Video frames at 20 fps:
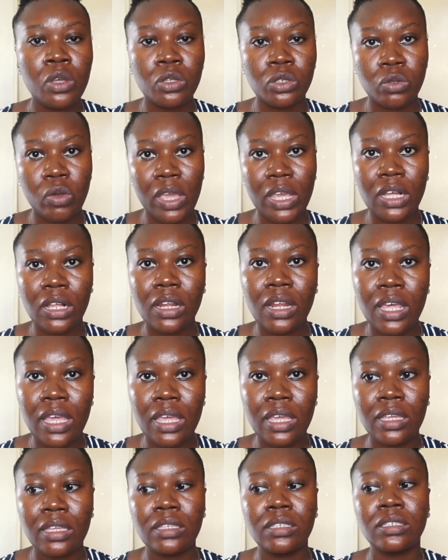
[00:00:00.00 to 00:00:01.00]
So I
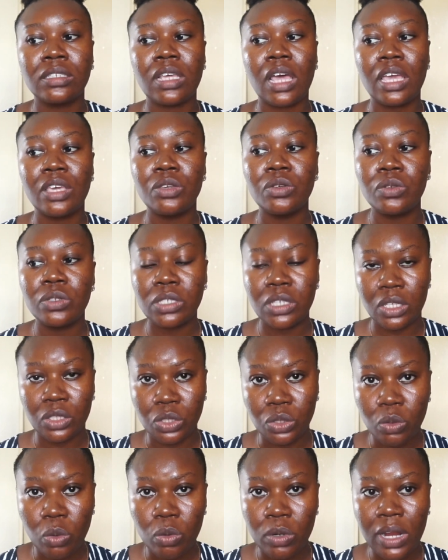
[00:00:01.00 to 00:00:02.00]
cleanse, I use a
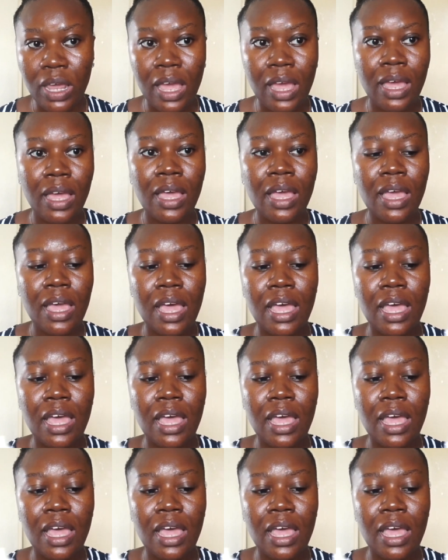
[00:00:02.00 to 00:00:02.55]
toner,